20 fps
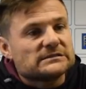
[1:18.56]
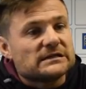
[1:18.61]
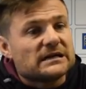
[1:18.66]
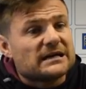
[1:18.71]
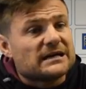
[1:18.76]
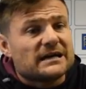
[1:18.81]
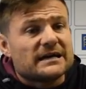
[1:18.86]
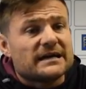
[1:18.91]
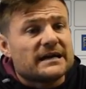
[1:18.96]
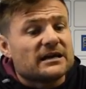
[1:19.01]

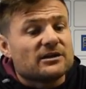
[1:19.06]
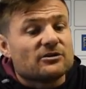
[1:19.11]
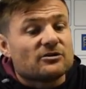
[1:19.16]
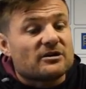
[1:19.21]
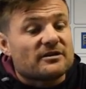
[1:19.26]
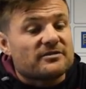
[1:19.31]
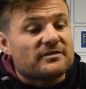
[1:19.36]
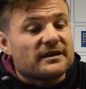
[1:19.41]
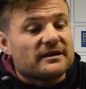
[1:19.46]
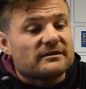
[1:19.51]

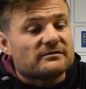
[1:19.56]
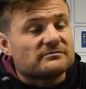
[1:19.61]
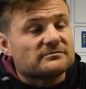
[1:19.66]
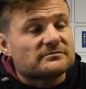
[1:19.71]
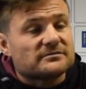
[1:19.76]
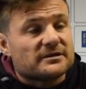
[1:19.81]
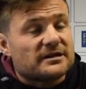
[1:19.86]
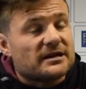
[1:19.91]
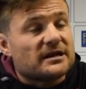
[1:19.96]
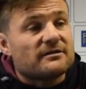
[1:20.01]
I think,
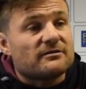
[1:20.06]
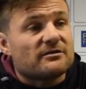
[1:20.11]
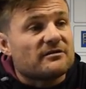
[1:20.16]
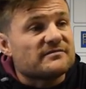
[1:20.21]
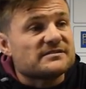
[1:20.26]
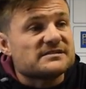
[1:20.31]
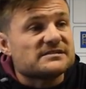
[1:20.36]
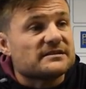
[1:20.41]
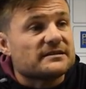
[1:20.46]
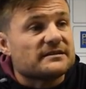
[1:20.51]
you know,
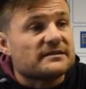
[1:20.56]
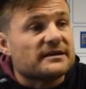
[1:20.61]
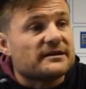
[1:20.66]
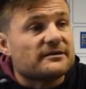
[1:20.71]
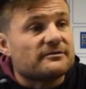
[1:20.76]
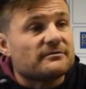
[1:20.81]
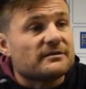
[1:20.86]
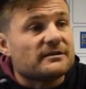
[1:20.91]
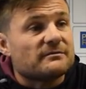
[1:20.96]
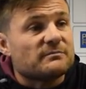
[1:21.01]
obviously
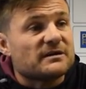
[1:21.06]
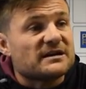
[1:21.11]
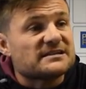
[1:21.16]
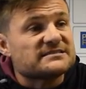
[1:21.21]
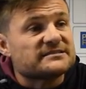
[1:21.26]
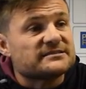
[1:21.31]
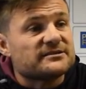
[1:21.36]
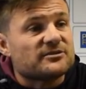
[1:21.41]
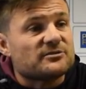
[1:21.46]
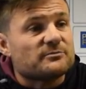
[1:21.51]
they're
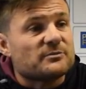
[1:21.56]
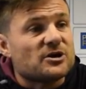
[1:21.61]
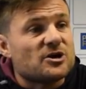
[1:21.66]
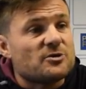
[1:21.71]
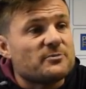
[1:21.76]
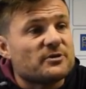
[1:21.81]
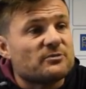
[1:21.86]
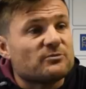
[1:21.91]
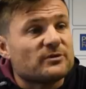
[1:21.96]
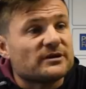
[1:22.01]
buzzing at the
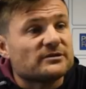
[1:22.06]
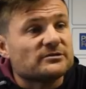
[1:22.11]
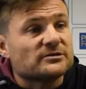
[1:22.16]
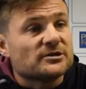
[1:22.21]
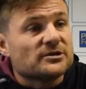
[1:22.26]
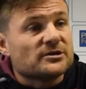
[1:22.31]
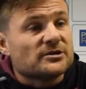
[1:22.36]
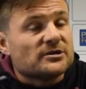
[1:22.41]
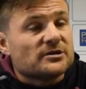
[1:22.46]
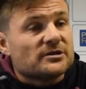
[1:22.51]
moment.
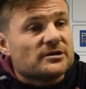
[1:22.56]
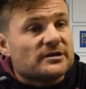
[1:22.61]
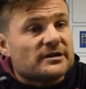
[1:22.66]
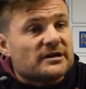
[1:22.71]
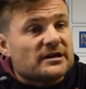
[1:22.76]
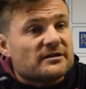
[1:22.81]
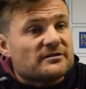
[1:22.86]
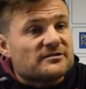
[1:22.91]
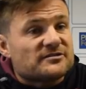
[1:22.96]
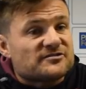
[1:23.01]

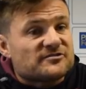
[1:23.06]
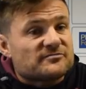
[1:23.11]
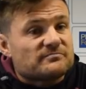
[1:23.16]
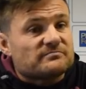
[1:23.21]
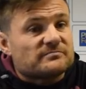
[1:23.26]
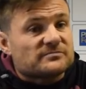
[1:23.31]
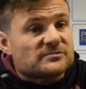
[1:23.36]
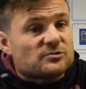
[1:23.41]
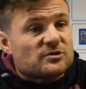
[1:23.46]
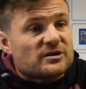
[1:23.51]

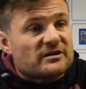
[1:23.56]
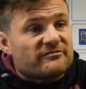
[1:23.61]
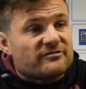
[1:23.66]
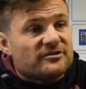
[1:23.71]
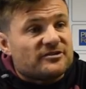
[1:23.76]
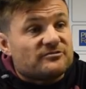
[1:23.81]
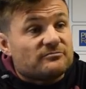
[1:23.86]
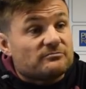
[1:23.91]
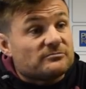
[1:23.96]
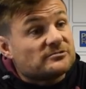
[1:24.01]

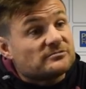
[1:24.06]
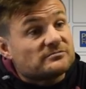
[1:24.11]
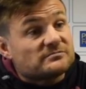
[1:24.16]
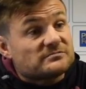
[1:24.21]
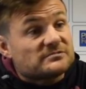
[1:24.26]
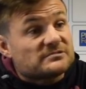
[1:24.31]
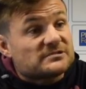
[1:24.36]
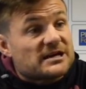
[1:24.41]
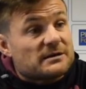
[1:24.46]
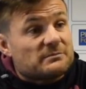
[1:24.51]

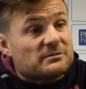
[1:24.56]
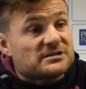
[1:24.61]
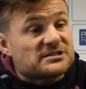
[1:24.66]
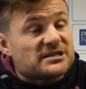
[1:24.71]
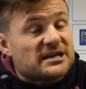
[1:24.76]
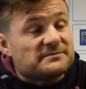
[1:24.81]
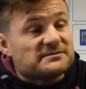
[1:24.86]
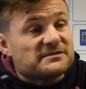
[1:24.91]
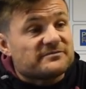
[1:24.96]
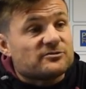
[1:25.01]
A couple of
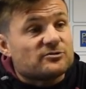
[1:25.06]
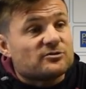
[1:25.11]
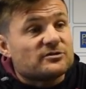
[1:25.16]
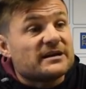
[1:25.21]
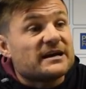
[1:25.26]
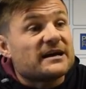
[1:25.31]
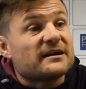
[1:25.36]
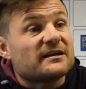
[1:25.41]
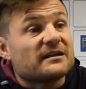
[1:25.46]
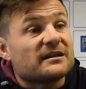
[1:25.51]
teams have gone
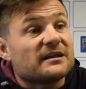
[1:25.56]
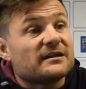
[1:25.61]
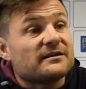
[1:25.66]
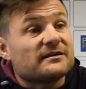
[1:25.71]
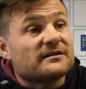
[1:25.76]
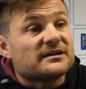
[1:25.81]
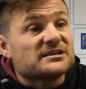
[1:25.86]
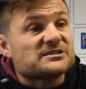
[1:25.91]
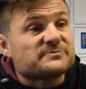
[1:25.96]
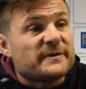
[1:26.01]
down to
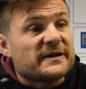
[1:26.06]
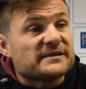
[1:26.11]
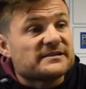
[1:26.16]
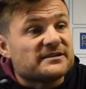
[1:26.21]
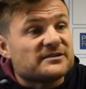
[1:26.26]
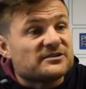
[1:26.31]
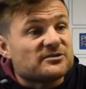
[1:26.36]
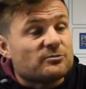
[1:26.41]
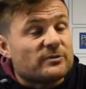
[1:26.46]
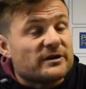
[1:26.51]
London
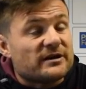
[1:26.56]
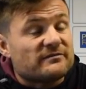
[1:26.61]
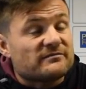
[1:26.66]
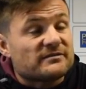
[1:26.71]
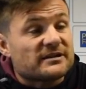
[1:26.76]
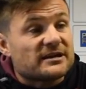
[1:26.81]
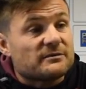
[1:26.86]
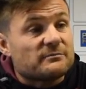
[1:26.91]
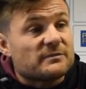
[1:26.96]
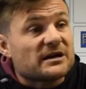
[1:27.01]
expecting to win
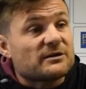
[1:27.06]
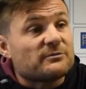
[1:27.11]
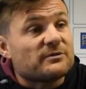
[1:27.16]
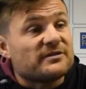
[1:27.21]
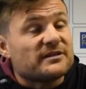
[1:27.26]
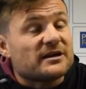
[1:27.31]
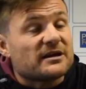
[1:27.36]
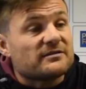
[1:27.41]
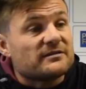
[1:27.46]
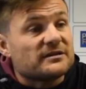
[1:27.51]
and come back with
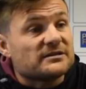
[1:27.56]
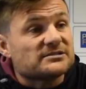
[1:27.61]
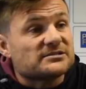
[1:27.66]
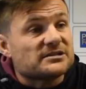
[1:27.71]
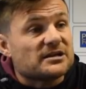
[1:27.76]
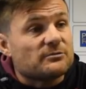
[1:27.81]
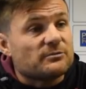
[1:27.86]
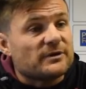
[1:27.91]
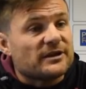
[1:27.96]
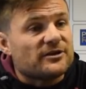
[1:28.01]
nothing.
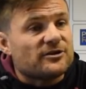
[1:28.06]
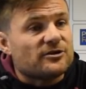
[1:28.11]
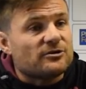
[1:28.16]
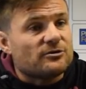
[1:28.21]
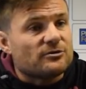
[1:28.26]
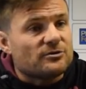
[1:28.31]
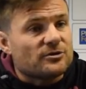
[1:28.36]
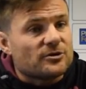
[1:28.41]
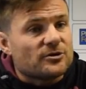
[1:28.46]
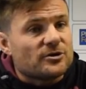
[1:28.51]
So we
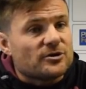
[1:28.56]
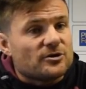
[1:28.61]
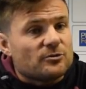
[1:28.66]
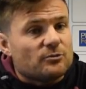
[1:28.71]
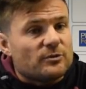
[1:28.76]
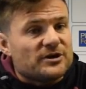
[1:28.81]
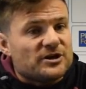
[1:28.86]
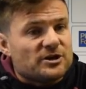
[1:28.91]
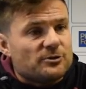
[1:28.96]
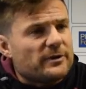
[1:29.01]
knew
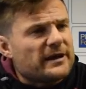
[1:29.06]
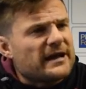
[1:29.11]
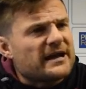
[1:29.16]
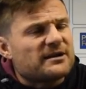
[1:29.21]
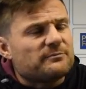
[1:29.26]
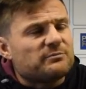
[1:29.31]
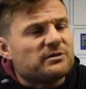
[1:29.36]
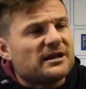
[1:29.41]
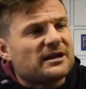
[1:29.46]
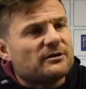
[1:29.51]
we had
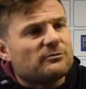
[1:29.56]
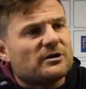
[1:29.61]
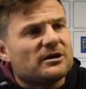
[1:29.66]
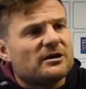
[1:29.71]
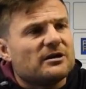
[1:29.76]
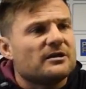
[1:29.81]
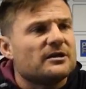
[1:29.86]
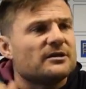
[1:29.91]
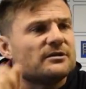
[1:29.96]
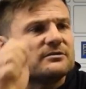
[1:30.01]
to play
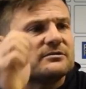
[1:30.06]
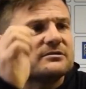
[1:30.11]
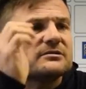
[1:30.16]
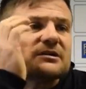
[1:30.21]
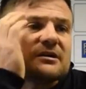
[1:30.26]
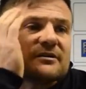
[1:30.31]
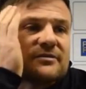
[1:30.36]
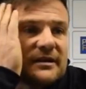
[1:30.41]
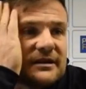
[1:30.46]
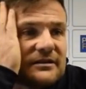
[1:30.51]
well, and
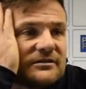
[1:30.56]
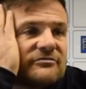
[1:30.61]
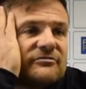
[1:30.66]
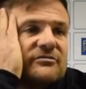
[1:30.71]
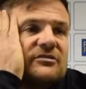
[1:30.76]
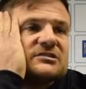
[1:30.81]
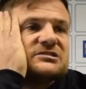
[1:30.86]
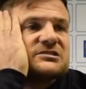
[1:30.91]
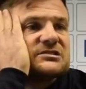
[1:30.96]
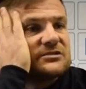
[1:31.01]
I think the
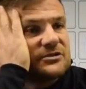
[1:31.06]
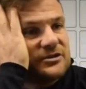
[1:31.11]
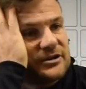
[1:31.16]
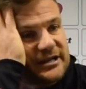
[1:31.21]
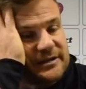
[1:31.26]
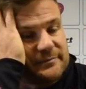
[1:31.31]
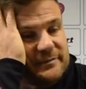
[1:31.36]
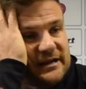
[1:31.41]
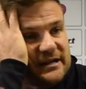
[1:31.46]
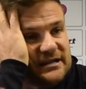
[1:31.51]
first
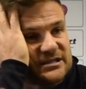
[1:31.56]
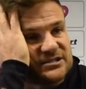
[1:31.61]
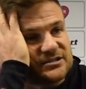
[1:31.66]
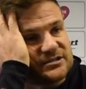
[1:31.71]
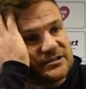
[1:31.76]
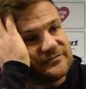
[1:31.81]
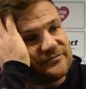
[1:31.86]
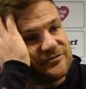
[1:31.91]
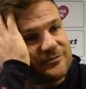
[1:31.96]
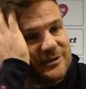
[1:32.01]
30
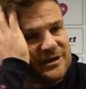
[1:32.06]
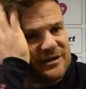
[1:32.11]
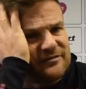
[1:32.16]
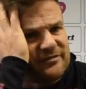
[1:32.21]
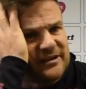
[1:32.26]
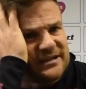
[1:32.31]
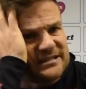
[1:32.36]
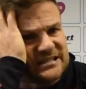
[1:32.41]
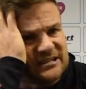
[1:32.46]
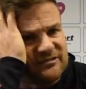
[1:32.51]
minutes from a
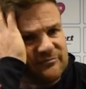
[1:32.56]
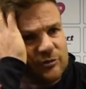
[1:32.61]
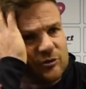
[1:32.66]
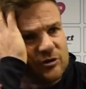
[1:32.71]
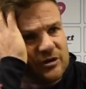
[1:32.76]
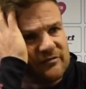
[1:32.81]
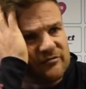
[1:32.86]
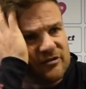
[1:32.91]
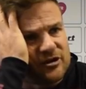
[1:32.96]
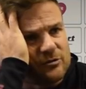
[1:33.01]
defensive
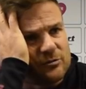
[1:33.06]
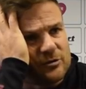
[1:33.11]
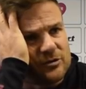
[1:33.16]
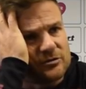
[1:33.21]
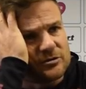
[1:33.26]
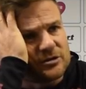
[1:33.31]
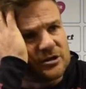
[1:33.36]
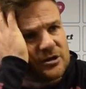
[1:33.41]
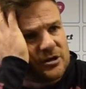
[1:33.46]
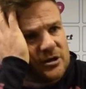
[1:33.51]
point of view
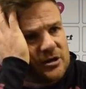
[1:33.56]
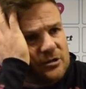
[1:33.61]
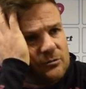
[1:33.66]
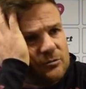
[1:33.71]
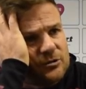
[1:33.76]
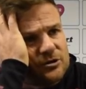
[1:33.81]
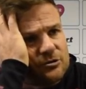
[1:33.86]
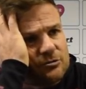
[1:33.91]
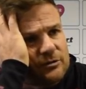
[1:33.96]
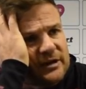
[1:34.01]

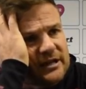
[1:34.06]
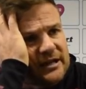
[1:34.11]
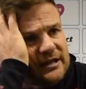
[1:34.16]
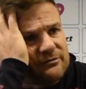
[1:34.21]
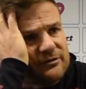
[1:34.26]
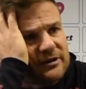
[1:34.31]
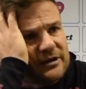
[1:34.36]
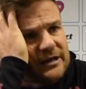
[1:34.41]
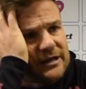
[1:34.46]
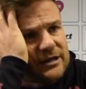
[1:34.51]
we were really,
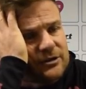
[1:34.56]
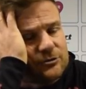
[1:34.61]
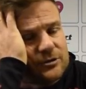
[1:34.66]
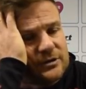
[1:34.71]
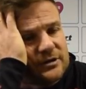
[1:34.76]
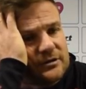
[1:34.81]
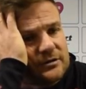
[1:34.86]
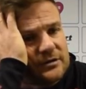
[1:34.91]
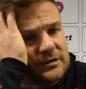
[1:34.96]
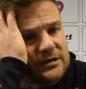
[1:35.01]
really
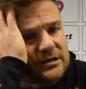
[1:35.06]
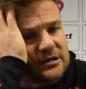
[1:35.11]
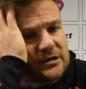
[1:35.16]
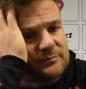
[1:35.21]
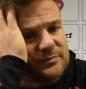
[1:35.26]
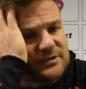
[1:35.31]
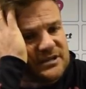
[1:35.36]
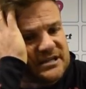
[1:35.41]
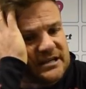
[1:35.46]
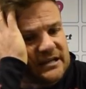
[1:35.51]
good,
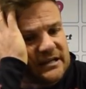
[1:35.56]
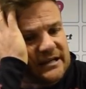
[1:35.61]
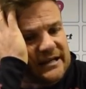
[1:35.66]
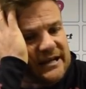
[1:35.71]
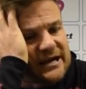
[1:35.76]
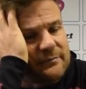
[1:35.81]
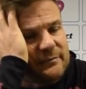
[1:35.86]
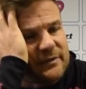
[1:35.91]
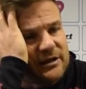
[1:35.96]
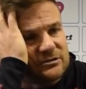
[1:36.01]

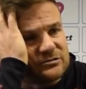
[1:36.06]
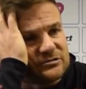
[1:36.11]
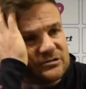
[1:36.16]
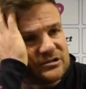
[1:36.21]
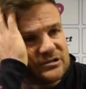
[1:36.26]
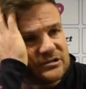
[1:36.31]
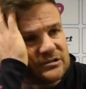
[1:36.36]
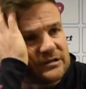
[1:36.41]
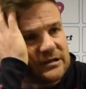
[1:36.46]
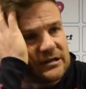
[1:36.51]
particularly our
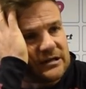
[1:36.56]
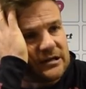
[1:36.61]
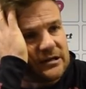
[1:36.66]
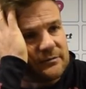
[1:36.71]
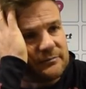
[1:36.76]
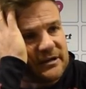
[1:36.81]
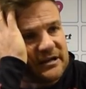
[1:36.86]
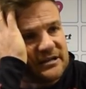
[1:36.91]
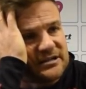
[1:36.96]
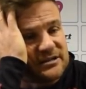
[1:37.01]
middles,
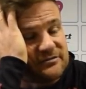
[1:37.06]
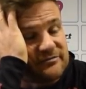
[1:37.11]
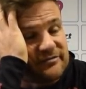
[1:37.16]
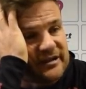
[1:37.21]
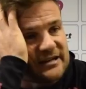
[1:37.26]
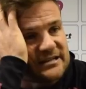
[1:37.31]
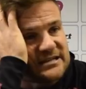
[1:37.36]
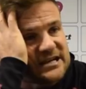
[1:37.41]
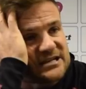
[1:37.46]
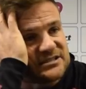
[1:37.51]
and did a
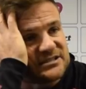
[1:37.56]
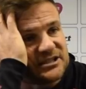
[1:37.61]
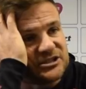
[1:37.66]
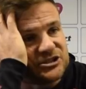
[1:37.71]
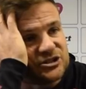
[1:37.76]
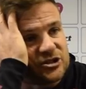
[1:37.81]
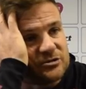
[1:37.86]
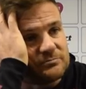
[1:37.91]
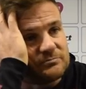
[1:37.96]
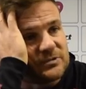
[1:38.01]
fantastic
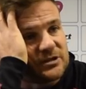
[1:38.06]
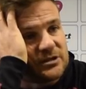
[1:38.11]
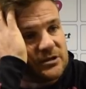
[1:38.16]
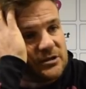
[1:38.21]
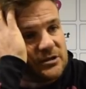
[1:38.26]
job.